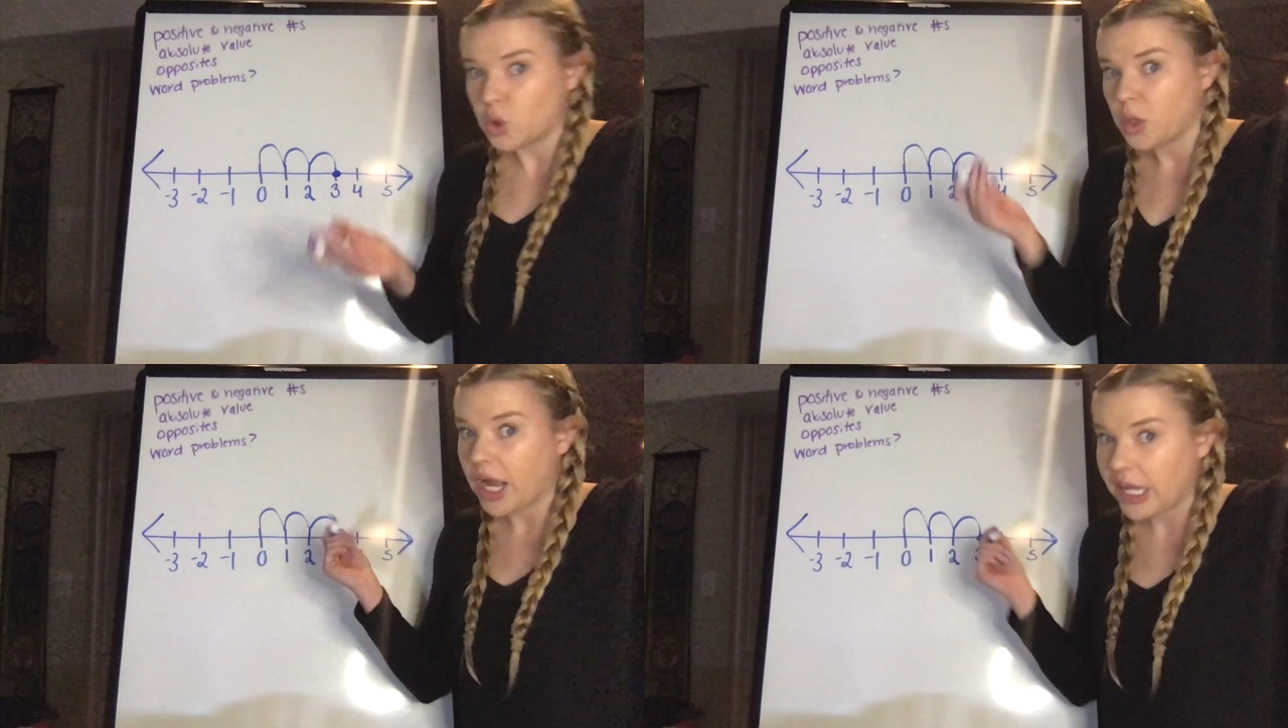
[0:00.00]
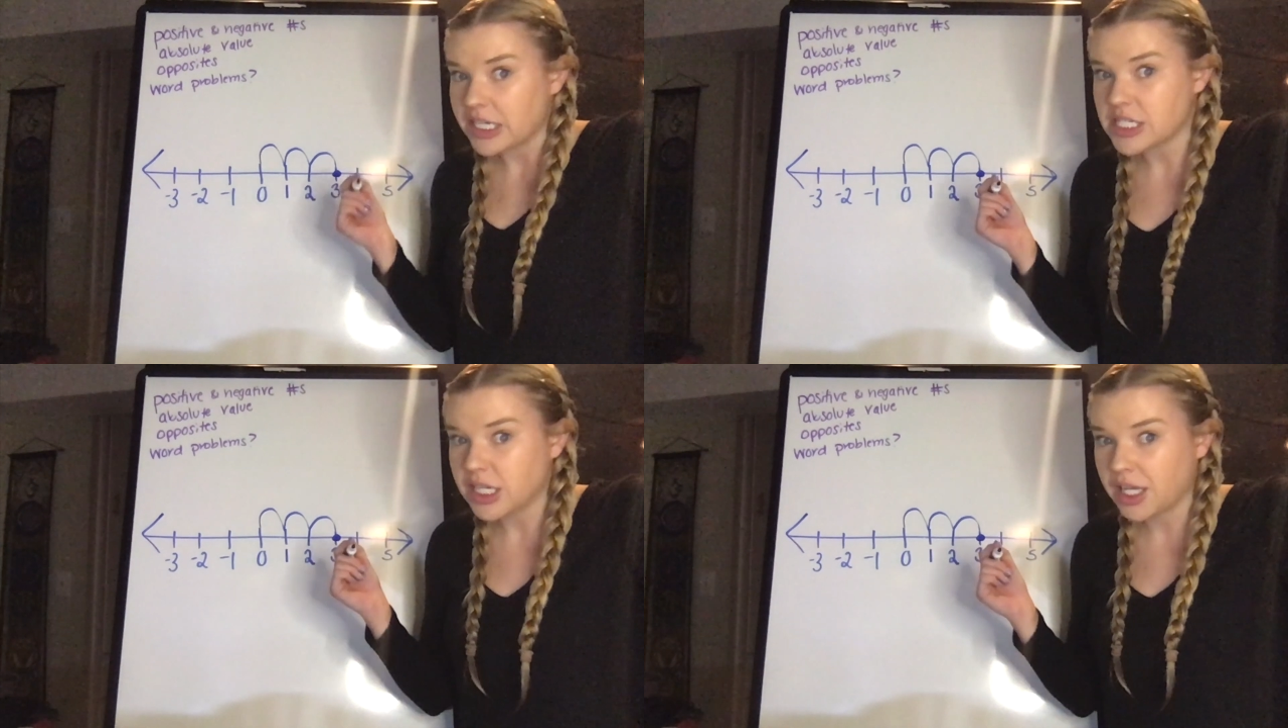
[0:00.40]

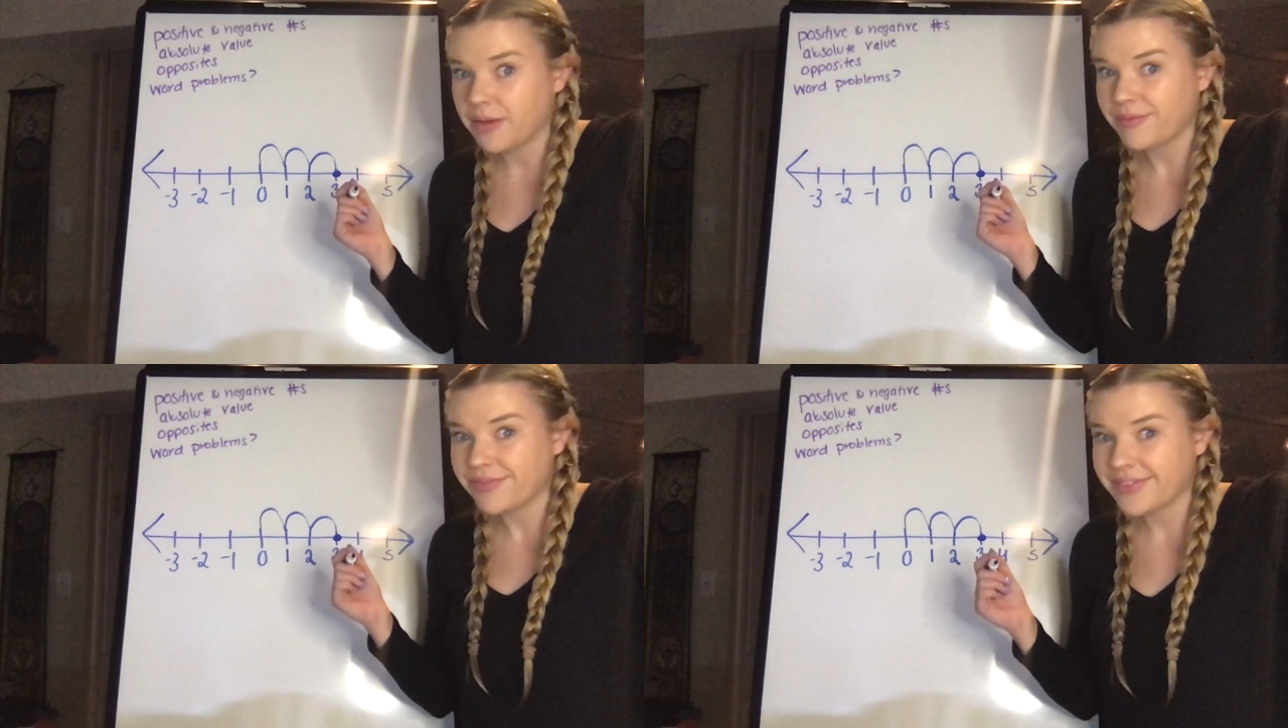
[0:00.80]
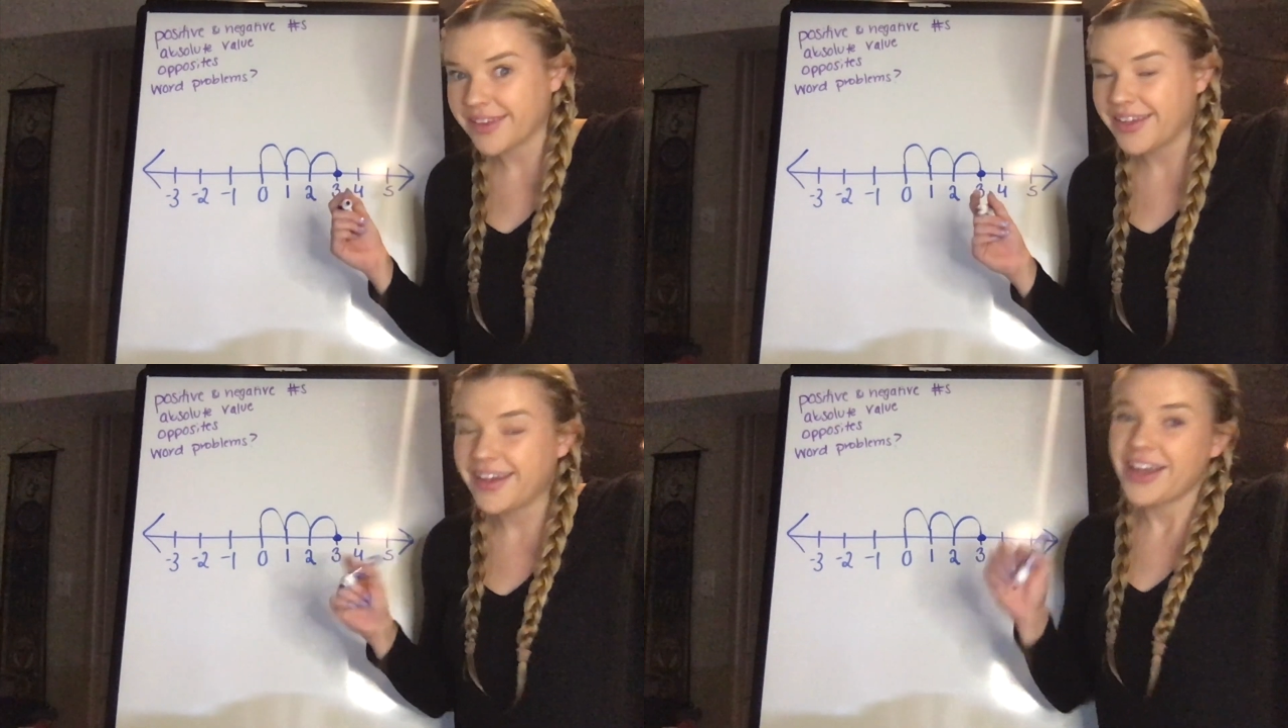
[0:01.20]
right?
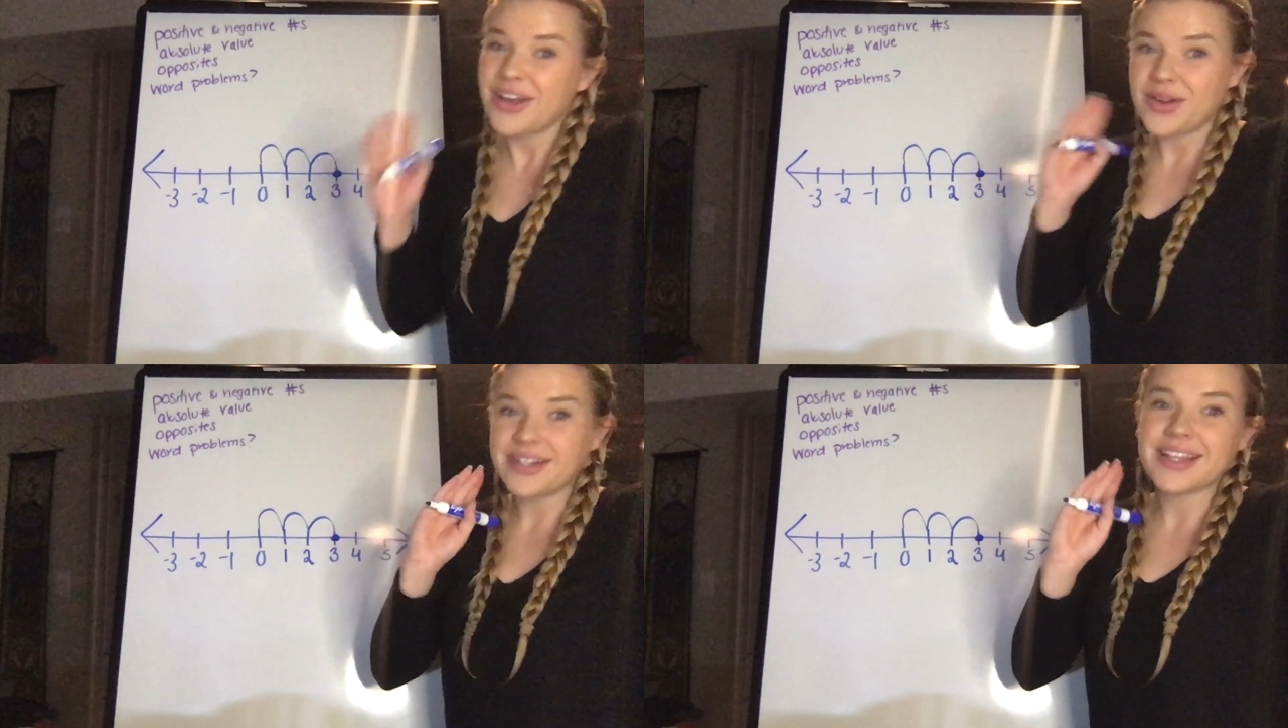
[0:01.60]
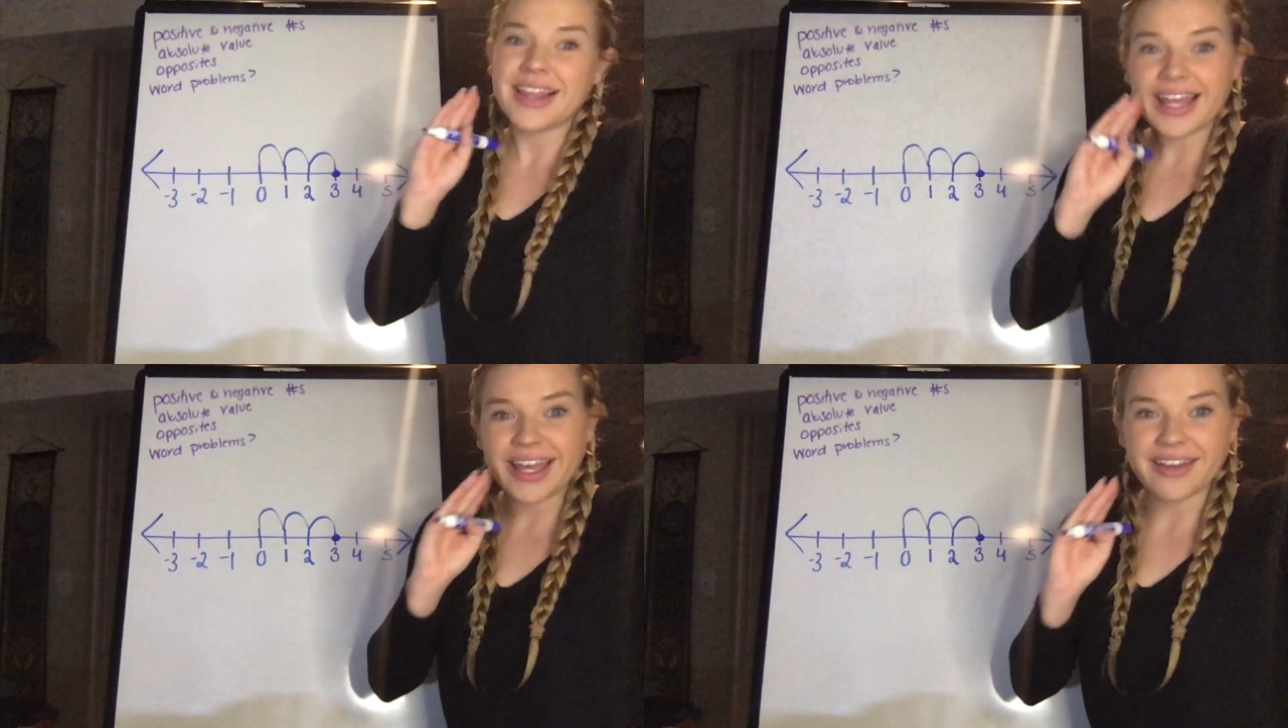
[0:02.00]
Going to the
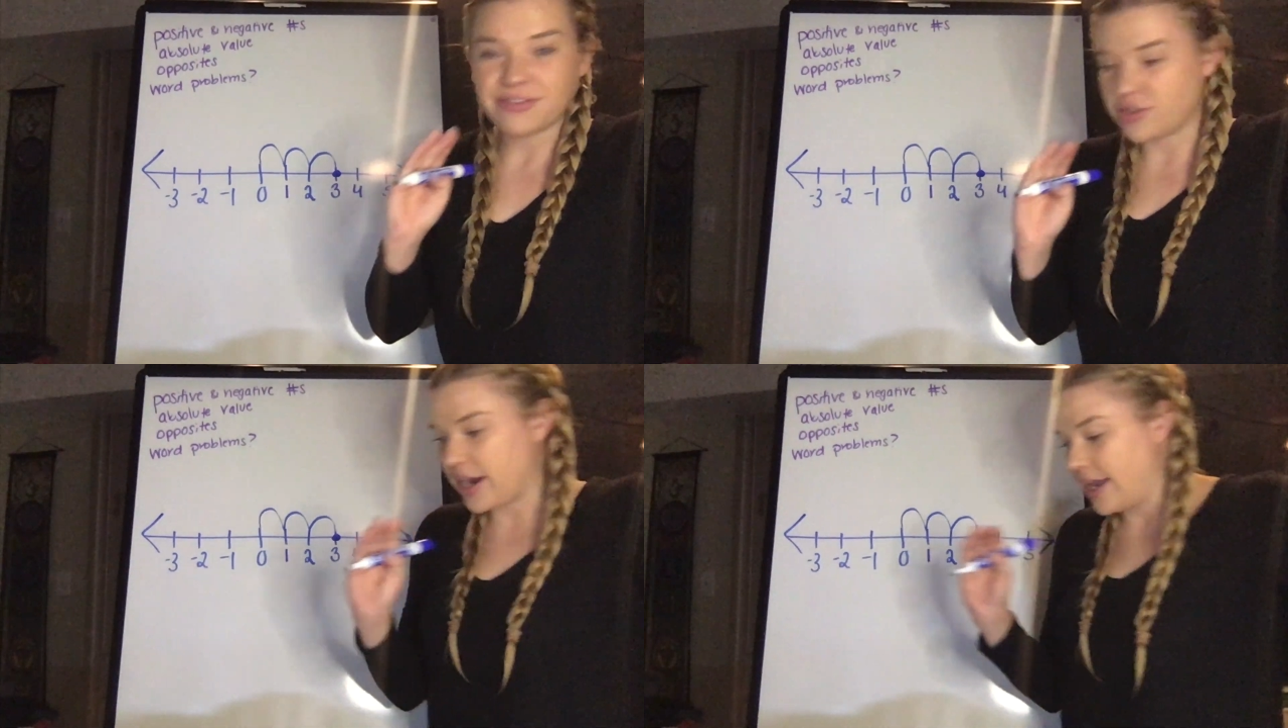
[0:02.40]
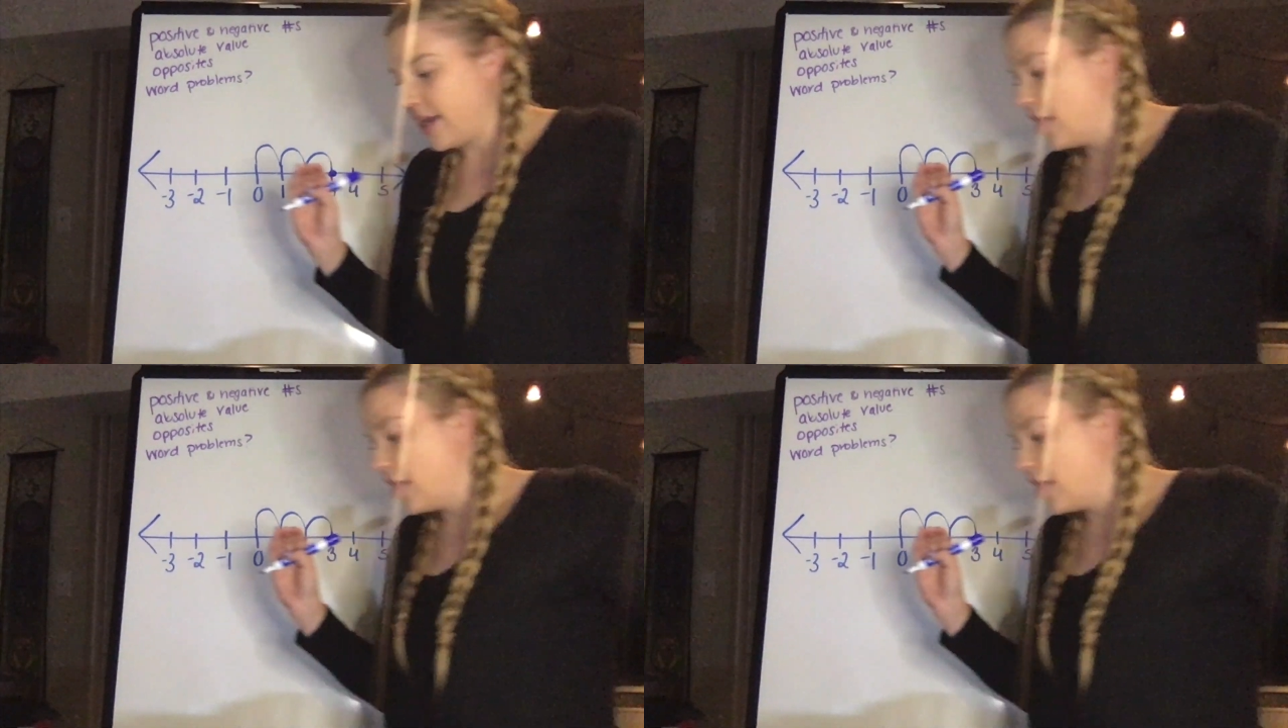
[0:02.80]
left, right?